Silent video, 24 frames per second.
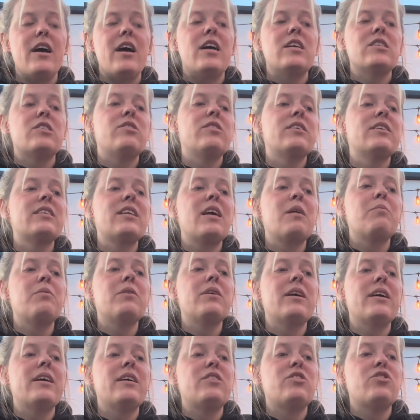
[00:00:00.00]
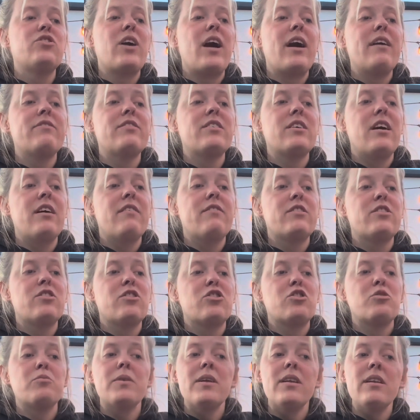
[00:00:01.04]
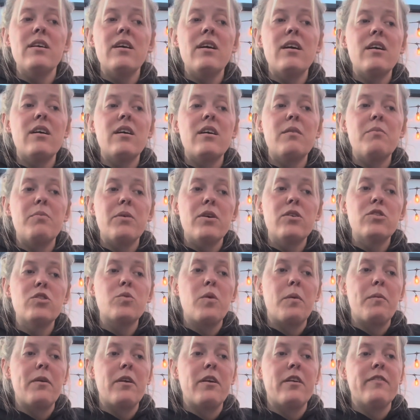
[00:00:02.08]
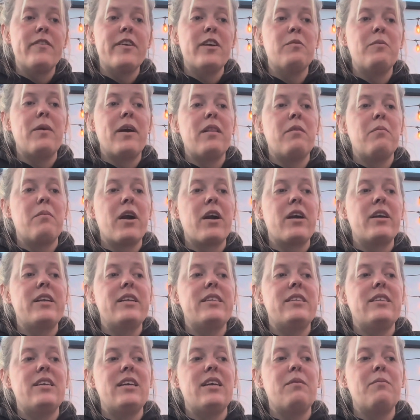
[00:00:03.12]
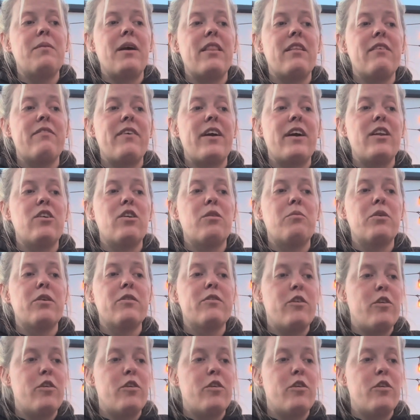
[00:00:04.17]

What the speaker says: An example is drafts of the social media posts will be reviewed by the marketing team, and the final approval